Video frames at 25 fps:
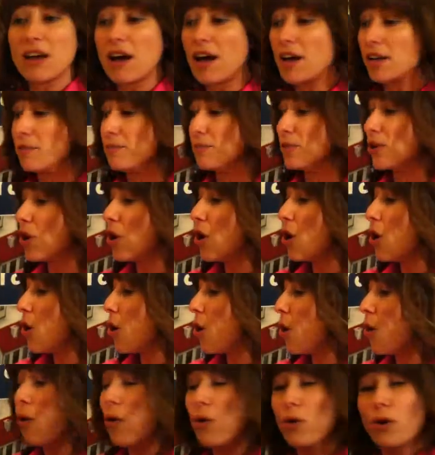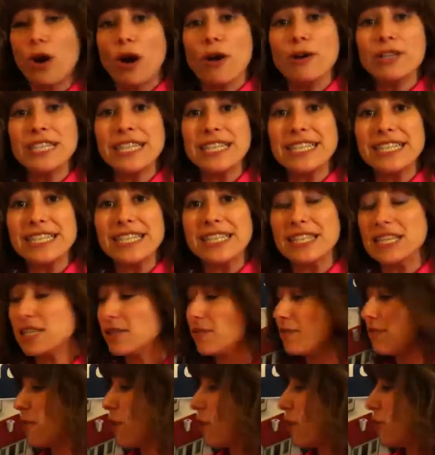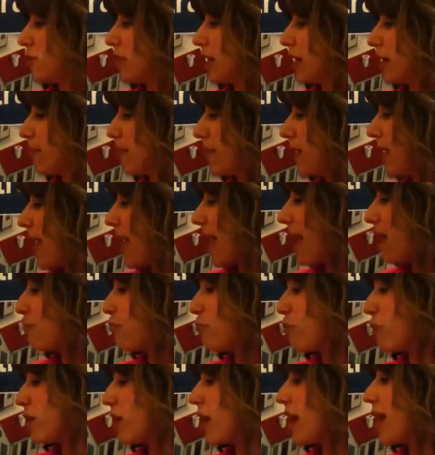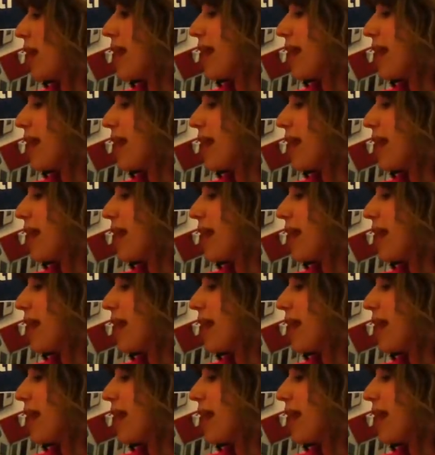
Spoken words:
items, all goes into this folder. And what I